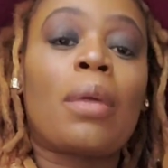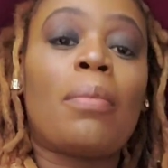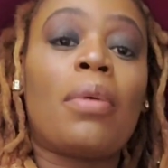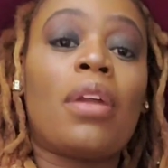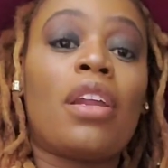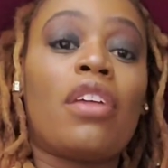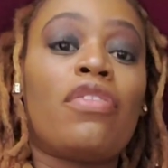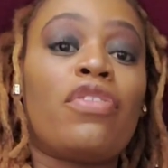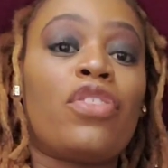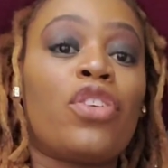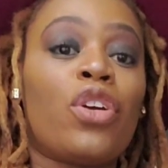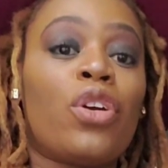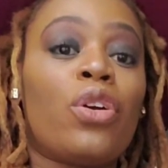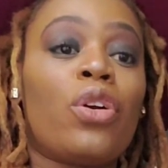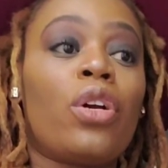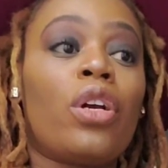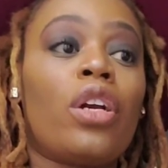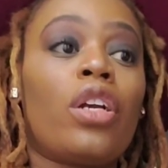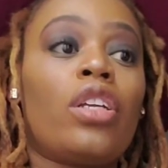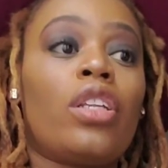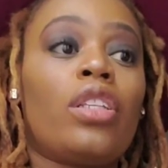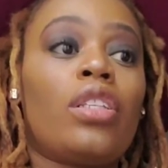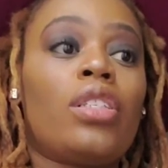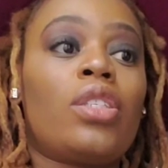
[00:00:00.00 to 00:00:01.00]
But if
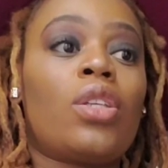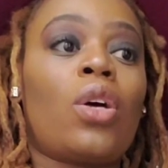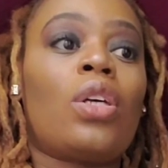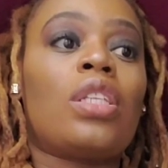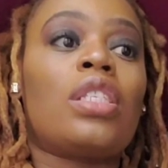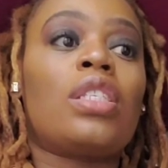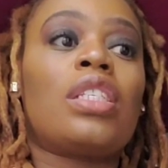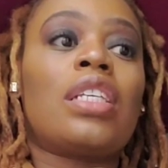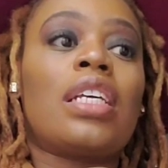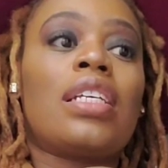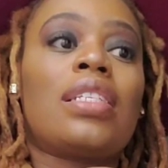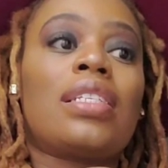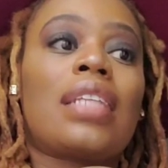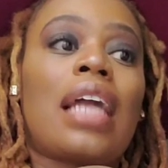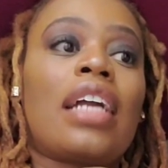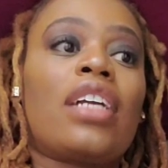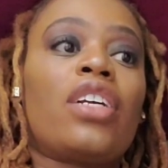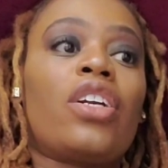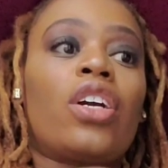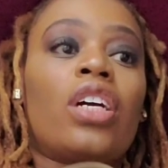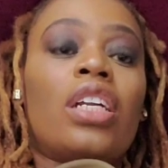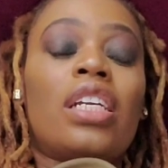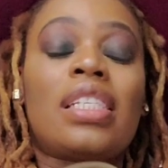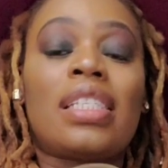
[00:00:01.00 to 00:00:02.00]
you're, so it's
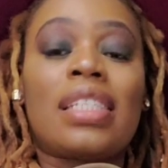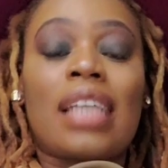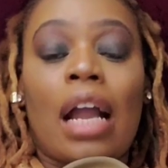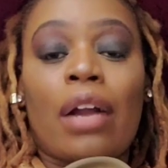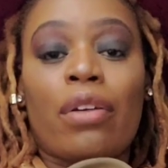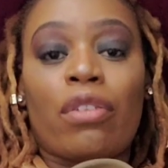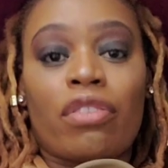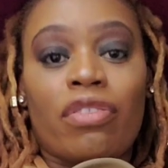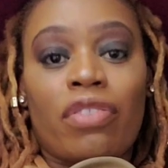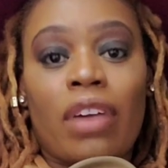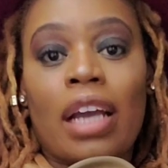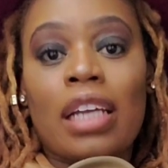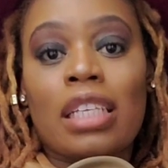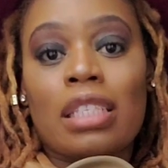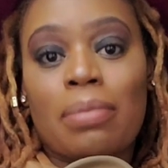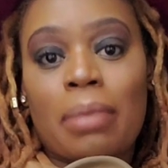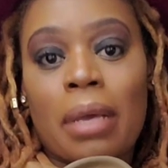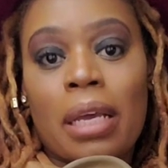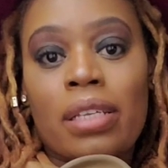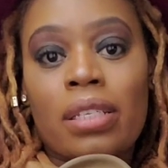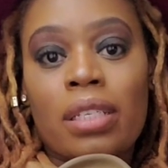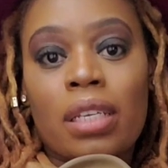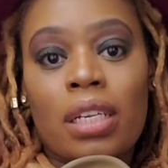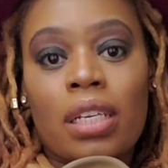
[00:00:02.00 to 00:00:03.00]
like you're going to sacrifice
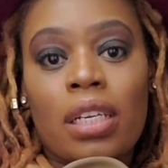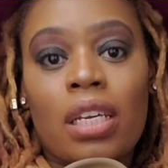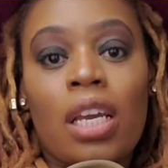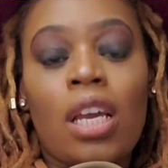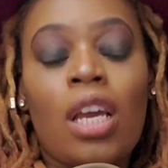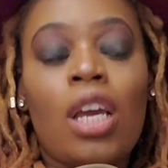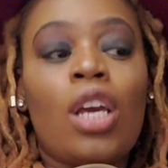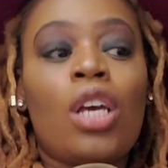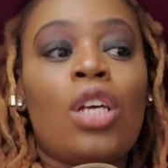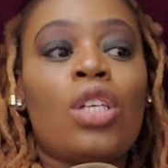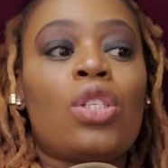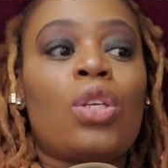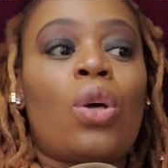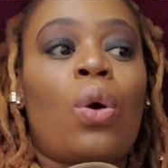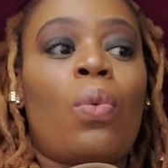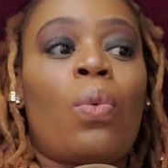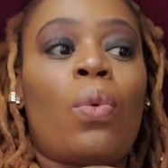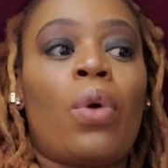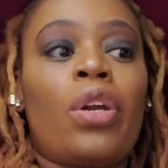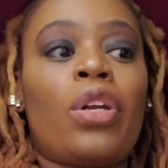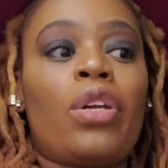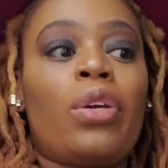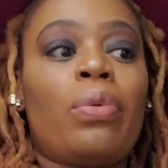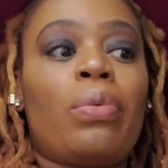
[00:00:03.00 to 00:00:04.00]
basically. So
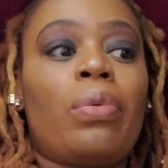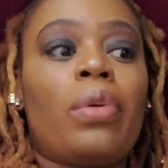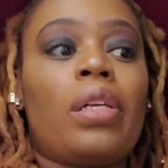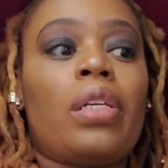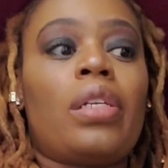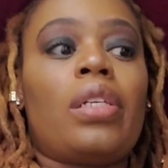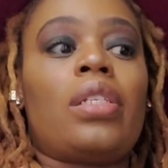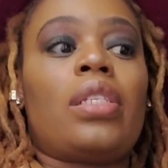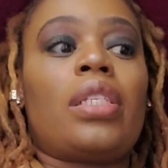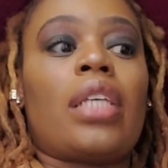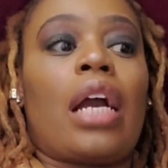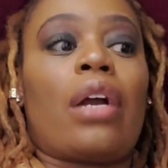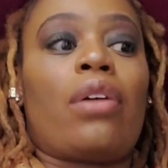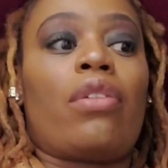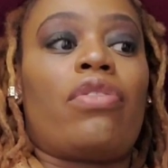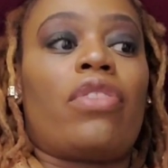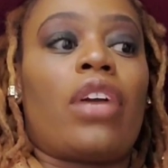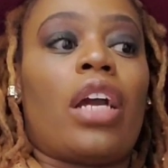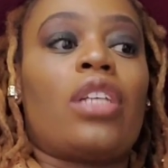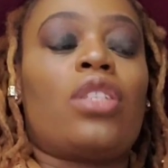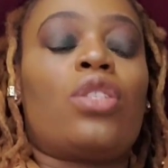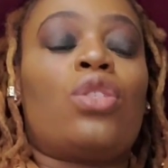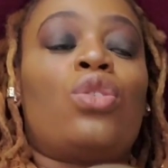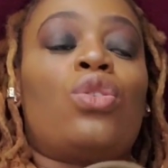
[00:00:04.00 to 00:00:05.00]
what are you willing to
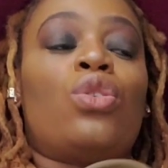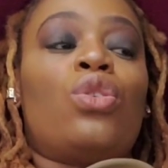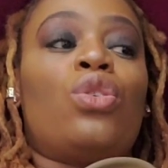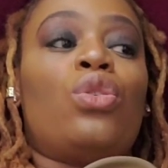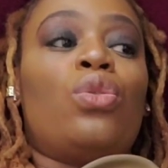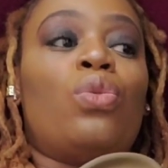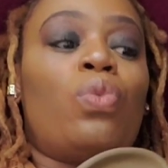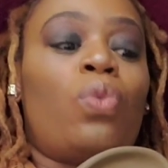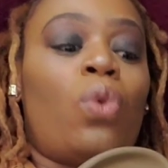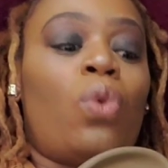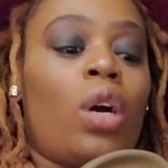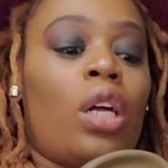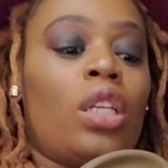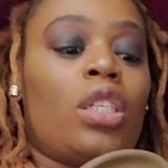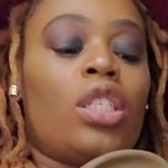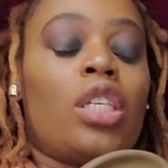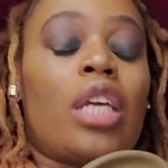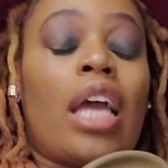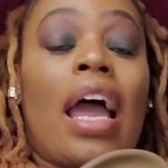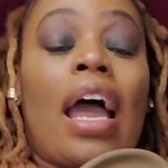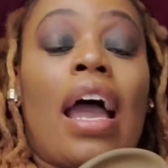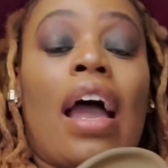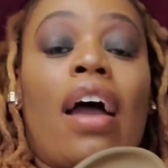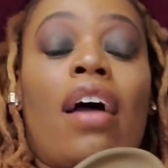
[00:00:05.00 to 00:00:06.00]
sacrifice? Do you want
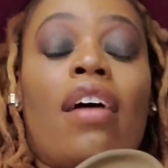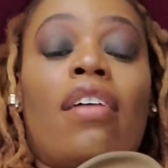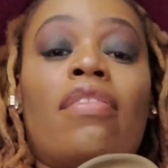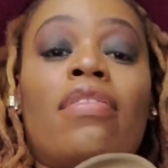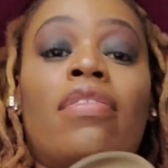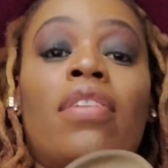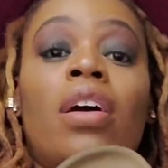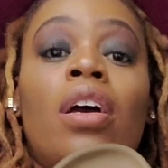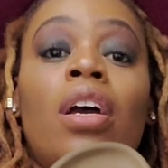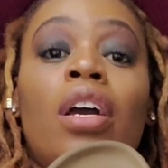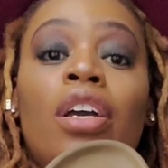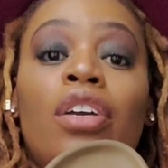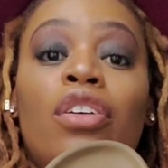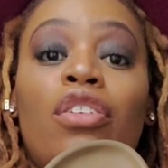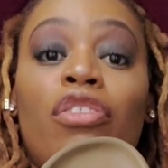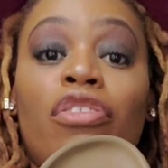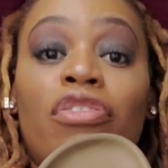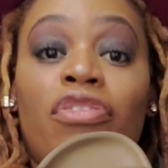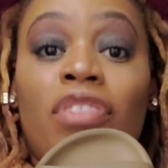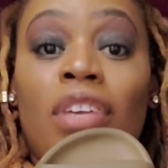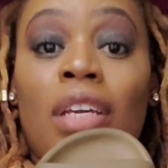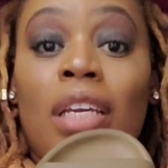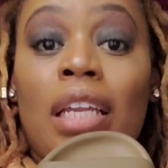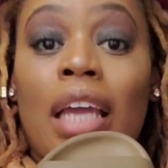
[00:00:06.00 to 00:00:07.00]
to have your
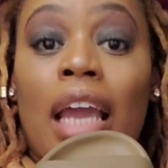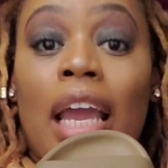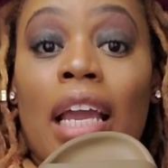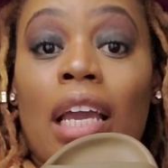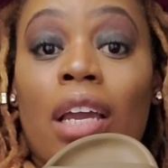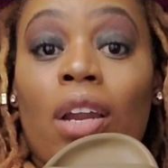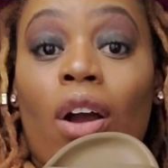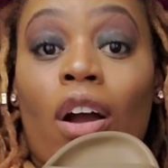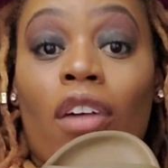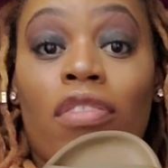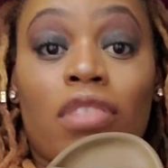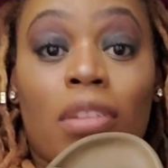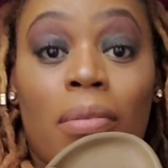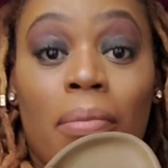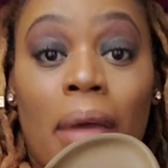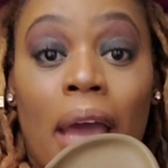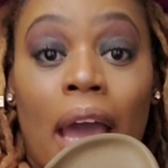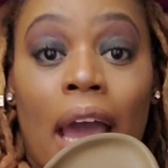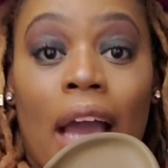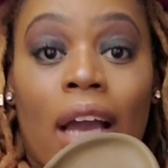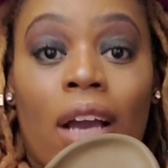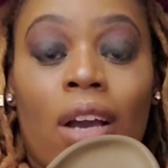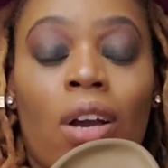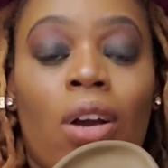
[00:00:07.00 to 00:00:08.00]
feet hanging off the
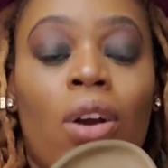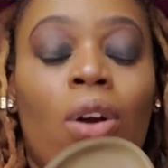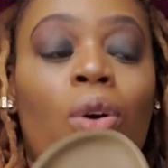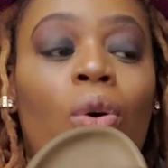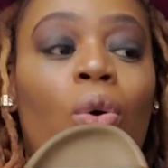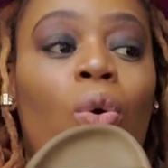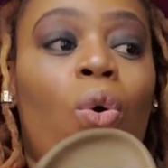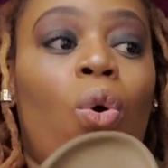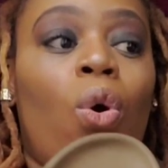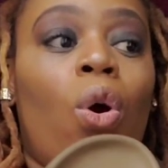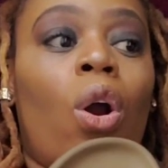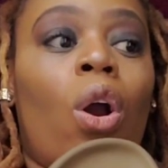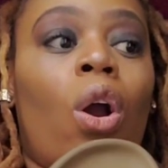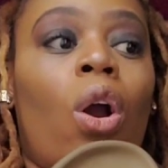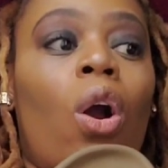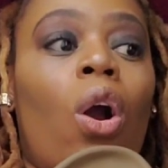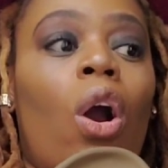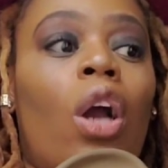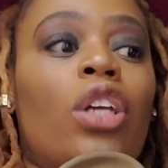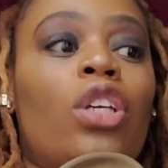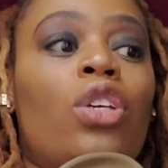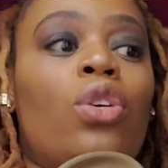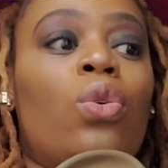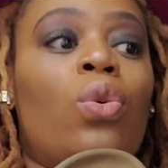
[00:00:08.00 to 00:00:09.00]
back, or
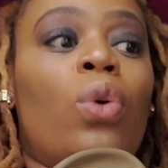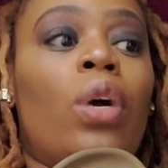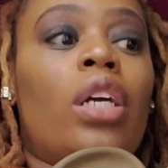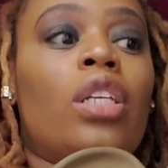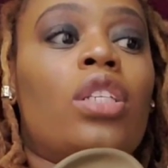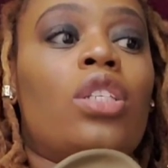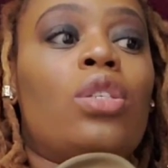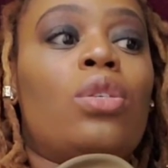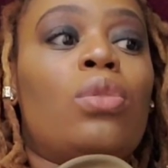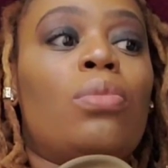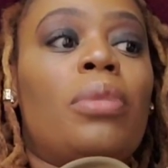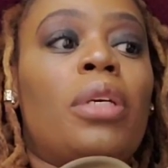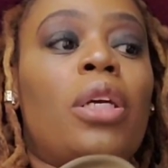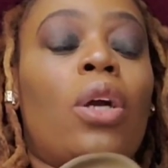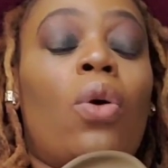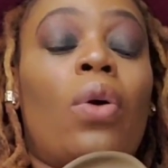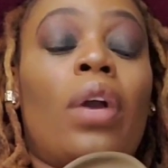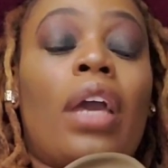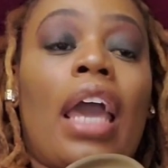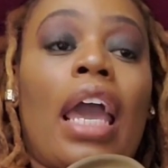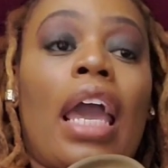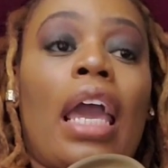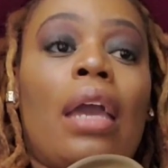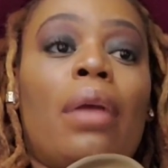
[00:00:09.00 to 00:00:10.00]
are you going to be
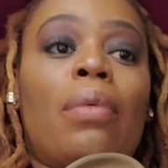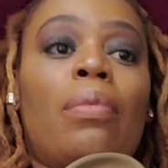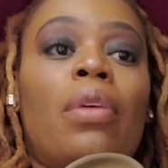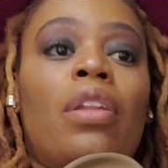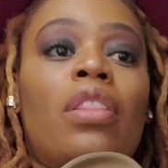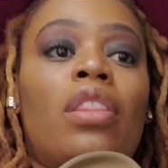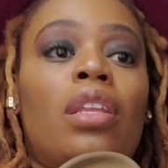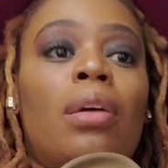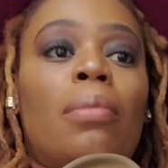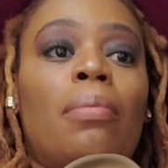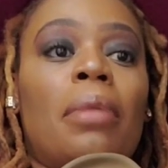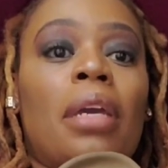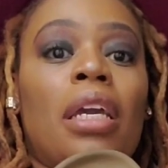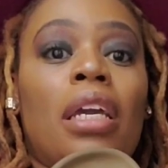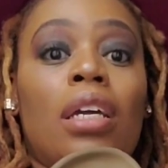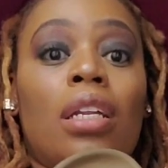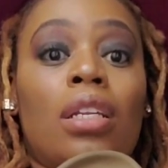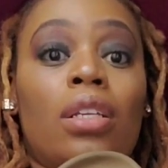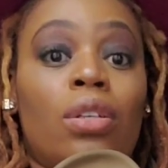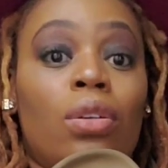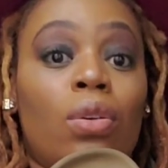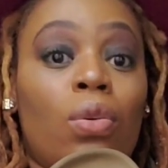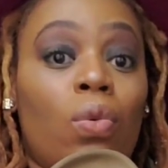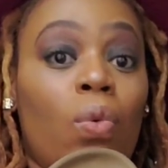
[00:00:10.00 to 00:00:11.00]
okay with them being
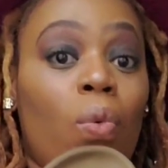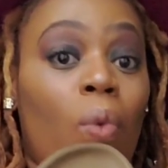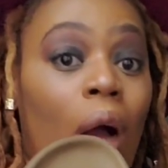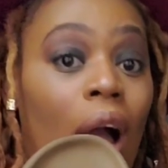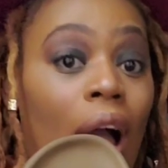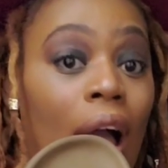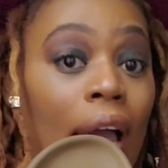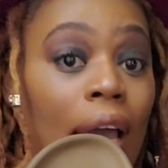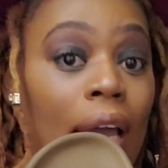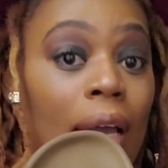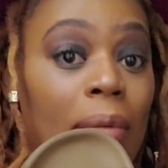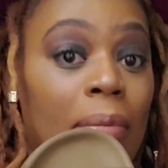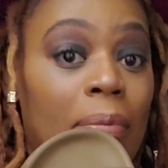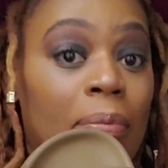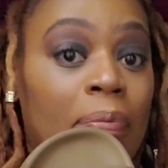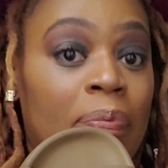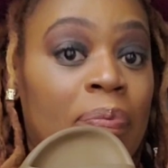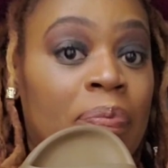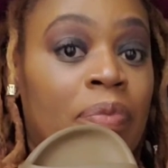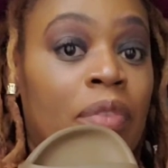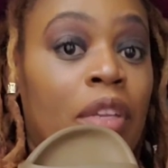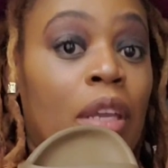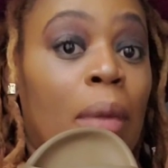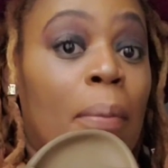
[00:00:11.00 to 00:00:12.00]
a little wide,
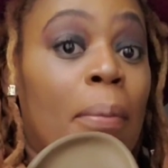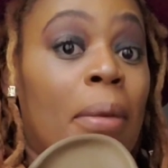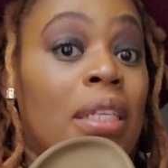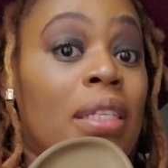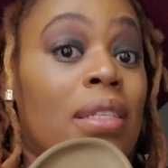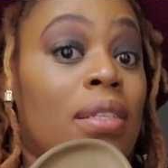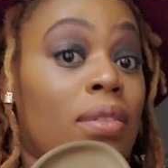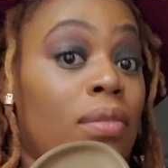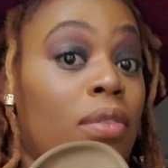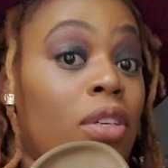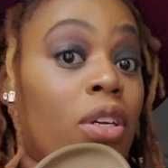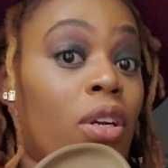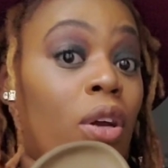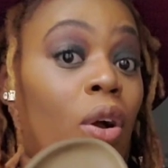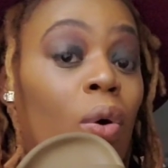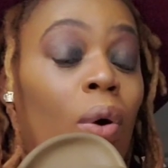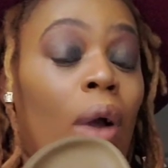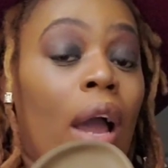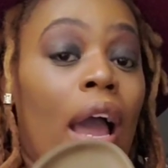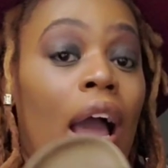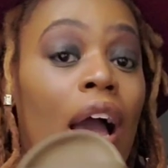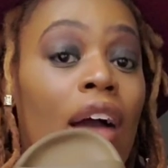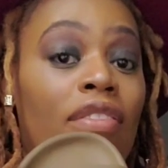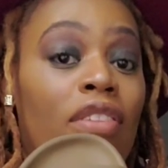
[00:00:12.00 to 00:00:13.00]
but
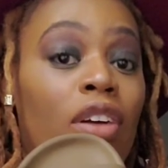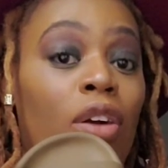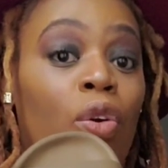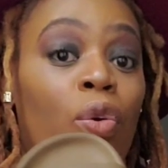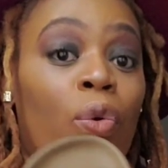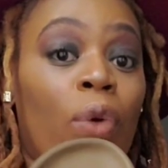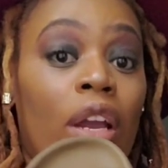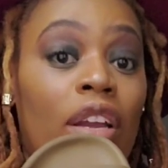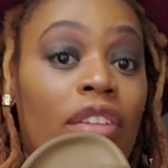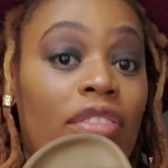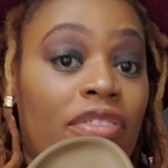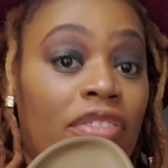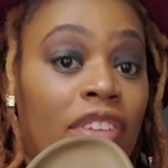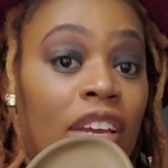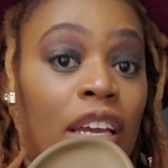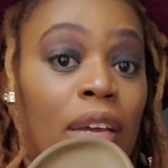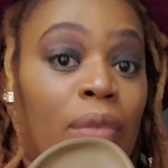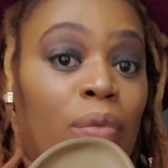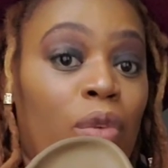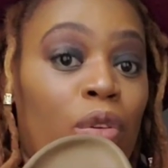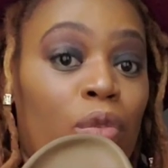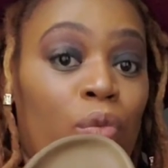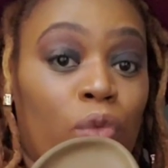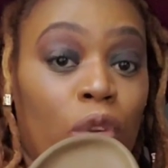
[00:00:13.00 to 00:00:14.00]
have a great
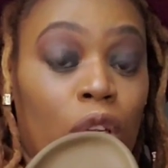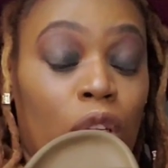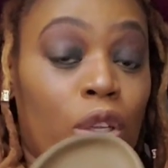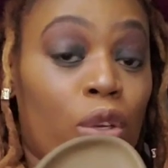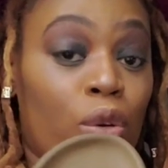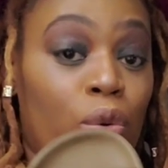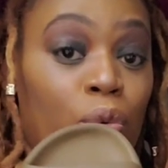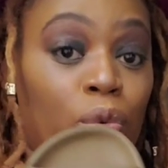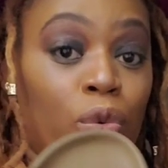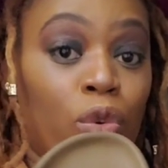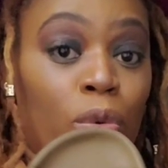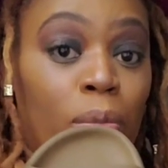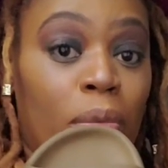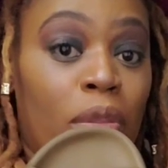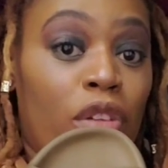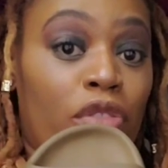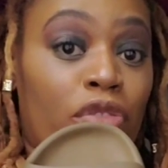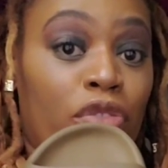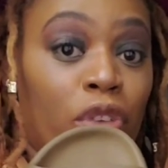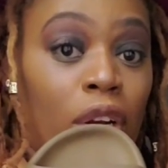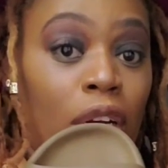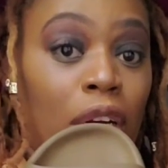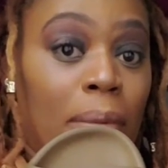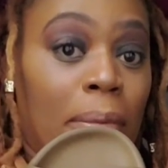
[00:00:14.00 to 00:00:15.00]
fit with little room in the
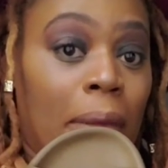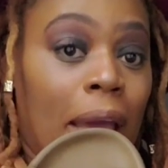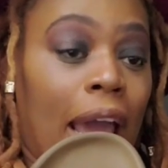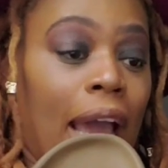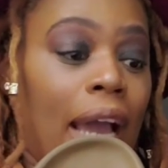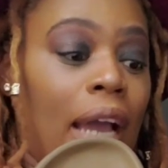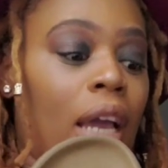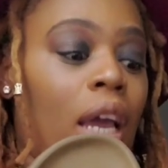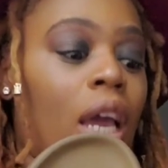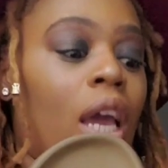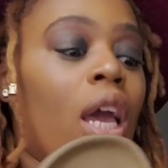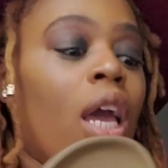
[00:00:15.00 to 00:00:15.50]
front and back?